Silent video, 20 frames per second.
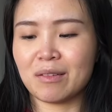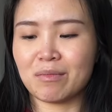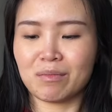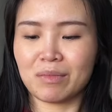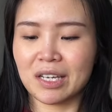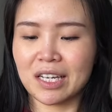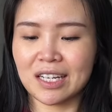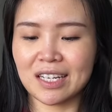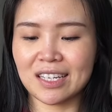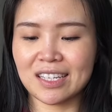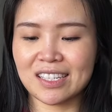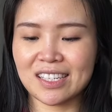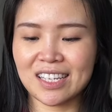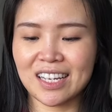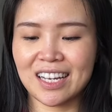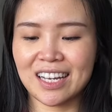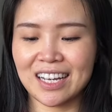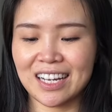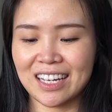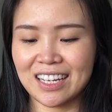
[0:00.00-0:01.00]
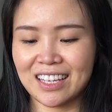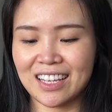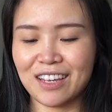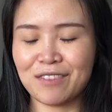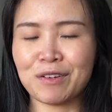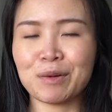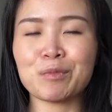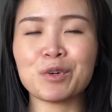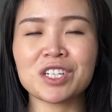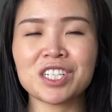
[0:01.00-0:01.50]
because if
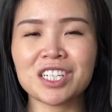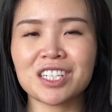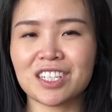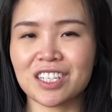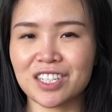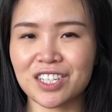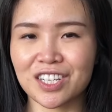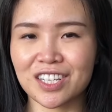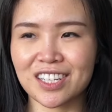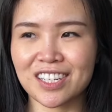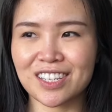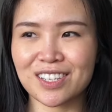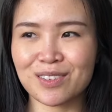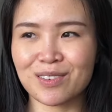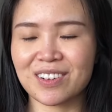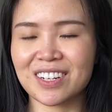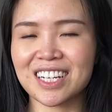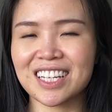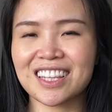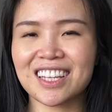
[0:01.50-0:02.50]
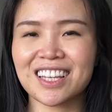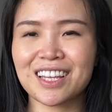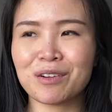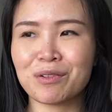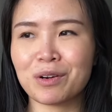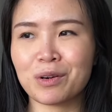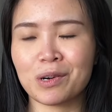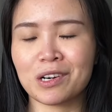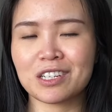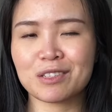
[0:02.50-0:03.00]
I'm washing dishes or anything that
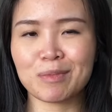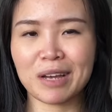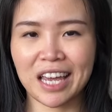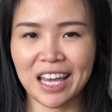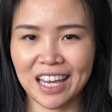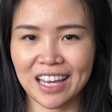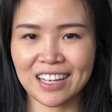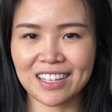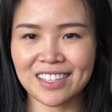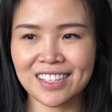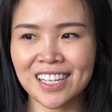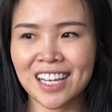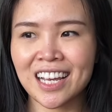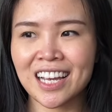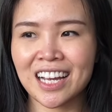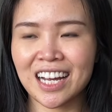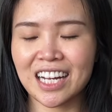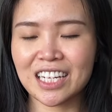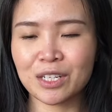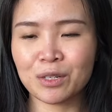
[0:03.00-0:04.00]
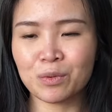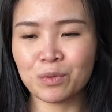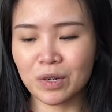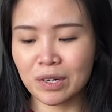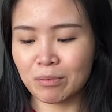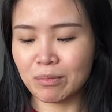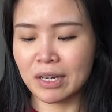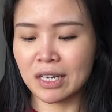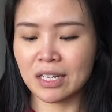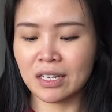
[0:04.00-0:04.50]
requires my hands, I don't
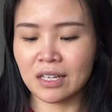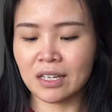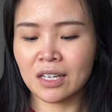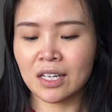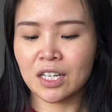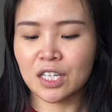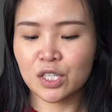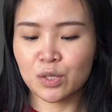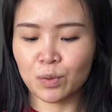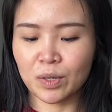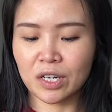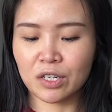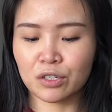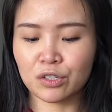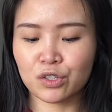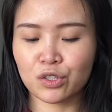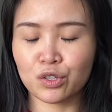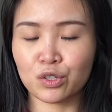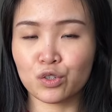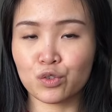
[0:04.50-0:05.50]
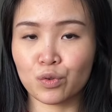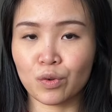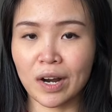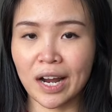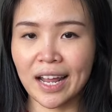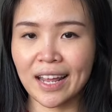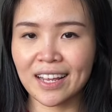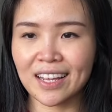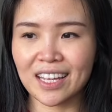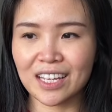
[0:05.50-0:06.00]
want my sweaters to
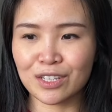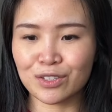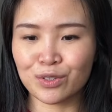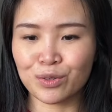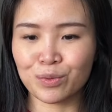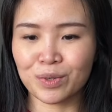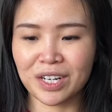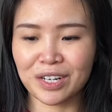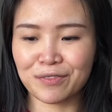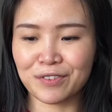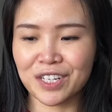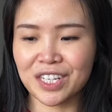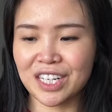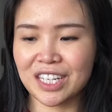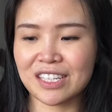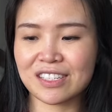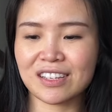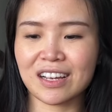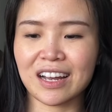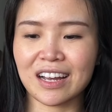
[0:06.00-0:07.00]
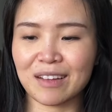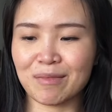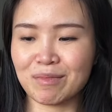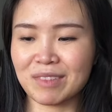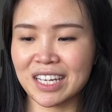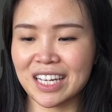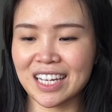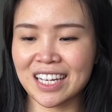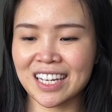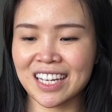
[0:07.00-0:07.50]
drag into whatever it is I'm
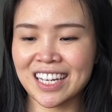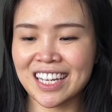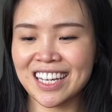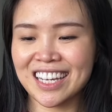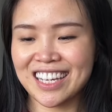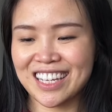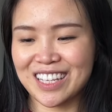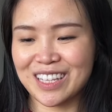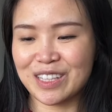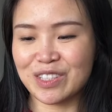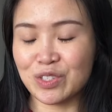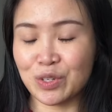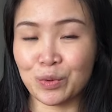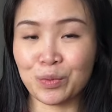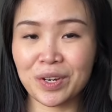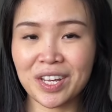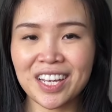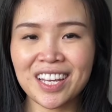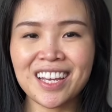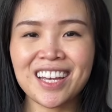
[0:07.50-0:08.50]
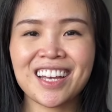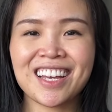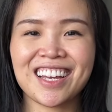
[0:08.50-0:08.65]
like doing.